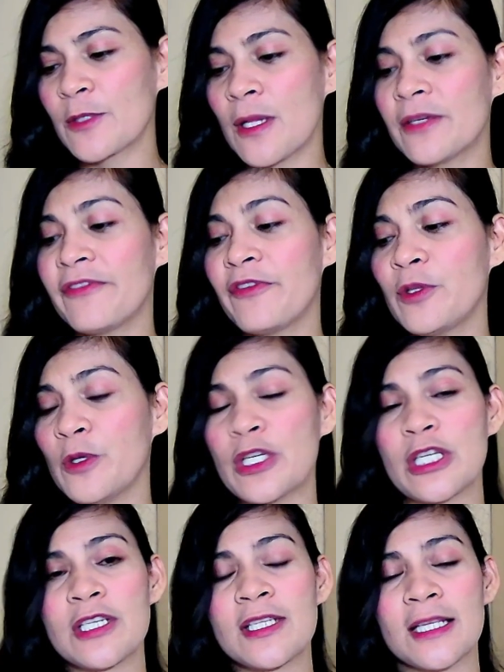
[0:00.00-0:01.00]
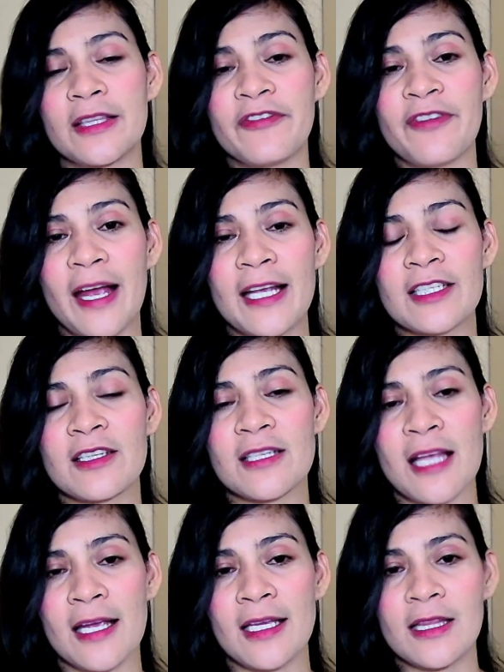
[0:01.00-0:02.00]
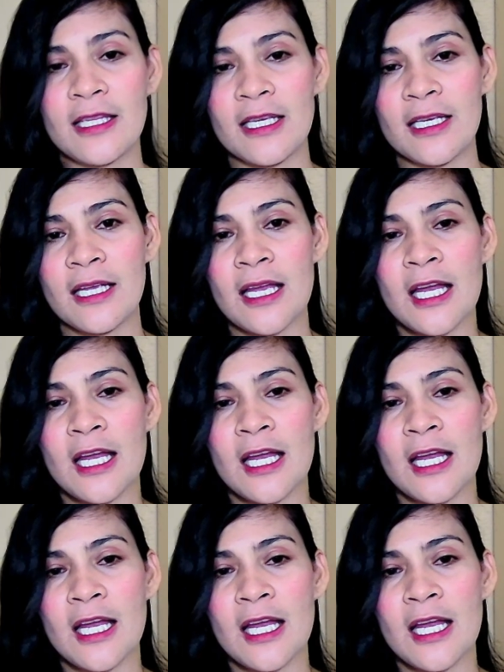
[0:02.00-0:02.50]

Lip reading: revolutions that define society.